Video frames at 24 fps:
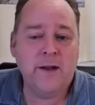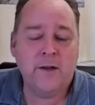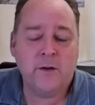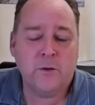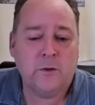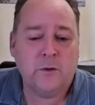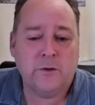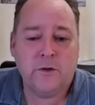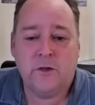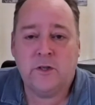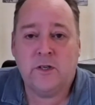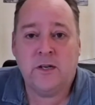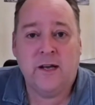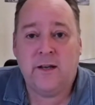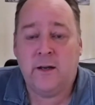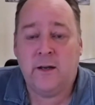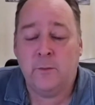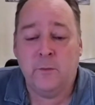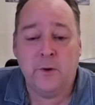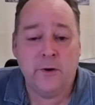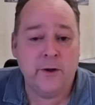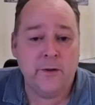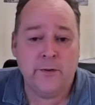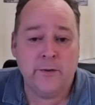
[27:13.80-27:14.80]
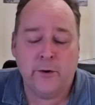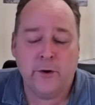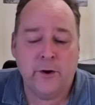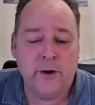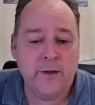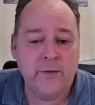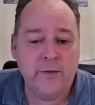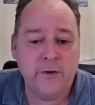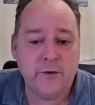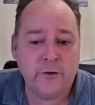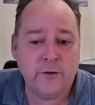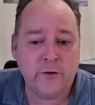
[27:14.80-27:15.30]
you may as well just take your
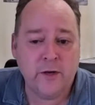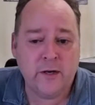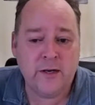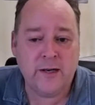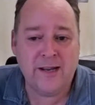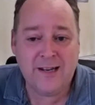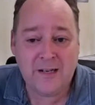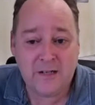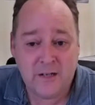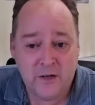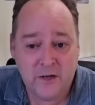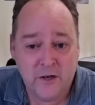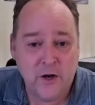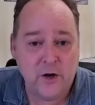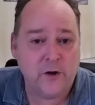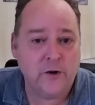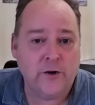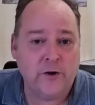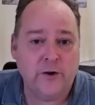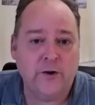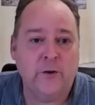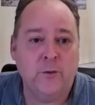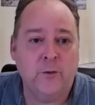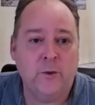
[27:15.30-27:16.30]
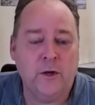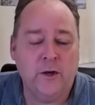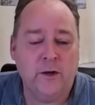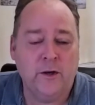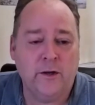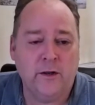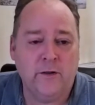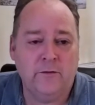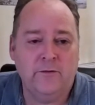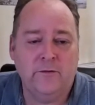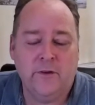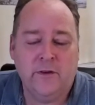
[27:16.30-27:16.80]
money and throw it in the street. It's not
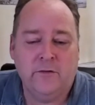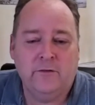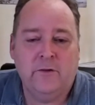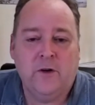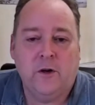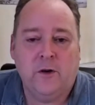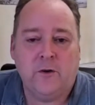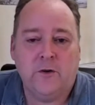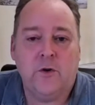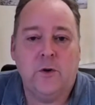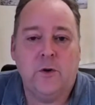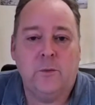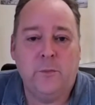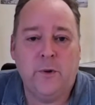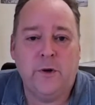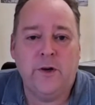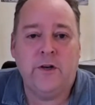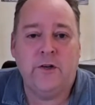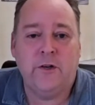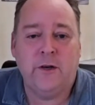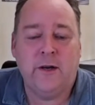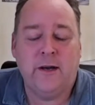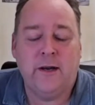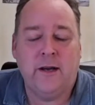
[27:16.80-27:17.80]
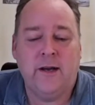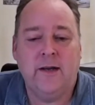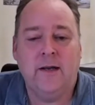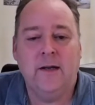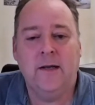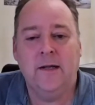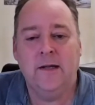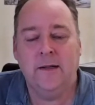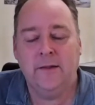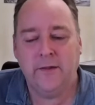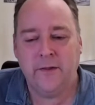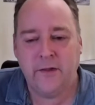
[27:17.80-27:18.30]
going to work. You've, you've got to
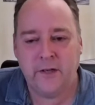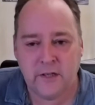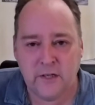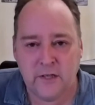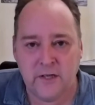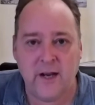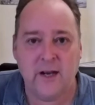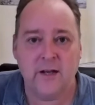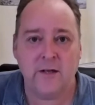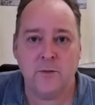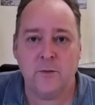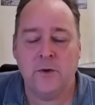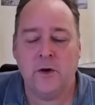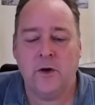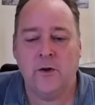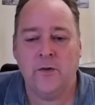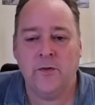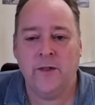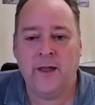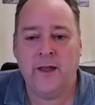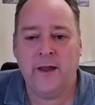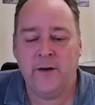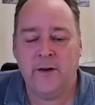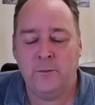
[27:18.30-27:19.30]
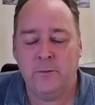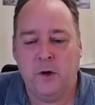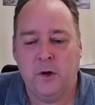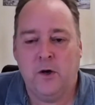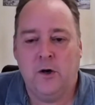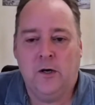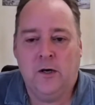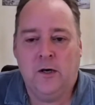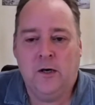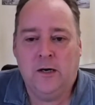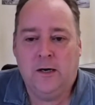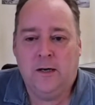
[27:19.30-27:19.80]
appreciate the attachment on the end.